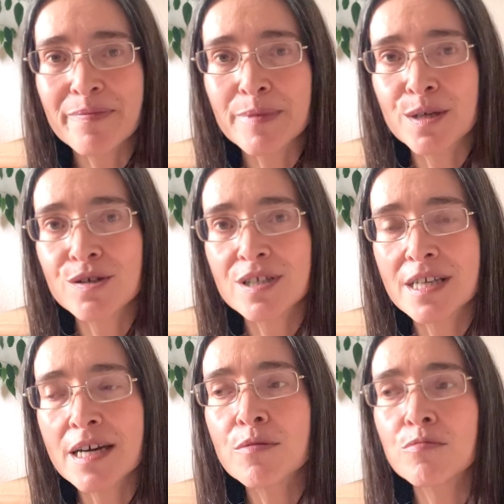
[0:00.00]
because
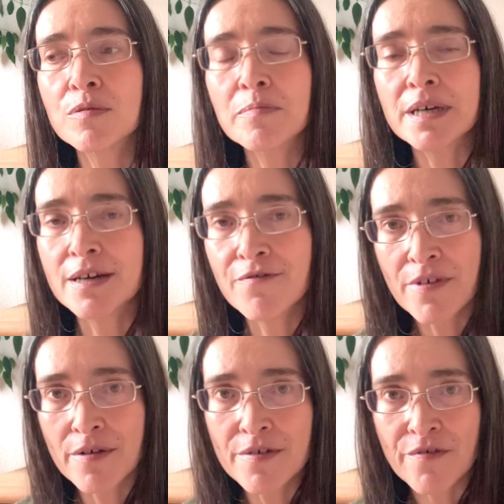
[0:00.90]
they will be
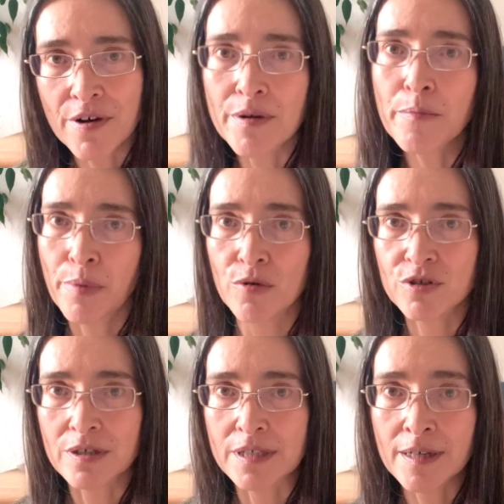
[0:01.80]
very, very
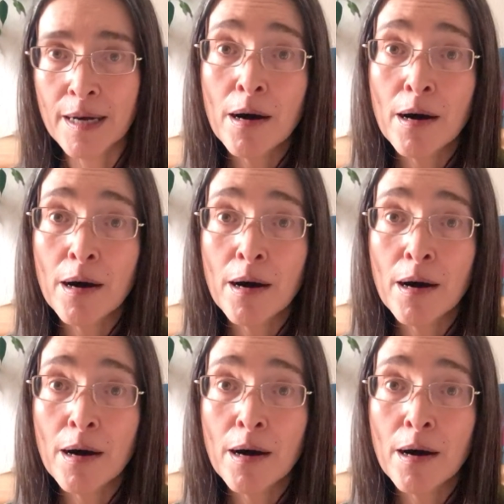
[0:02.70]
important.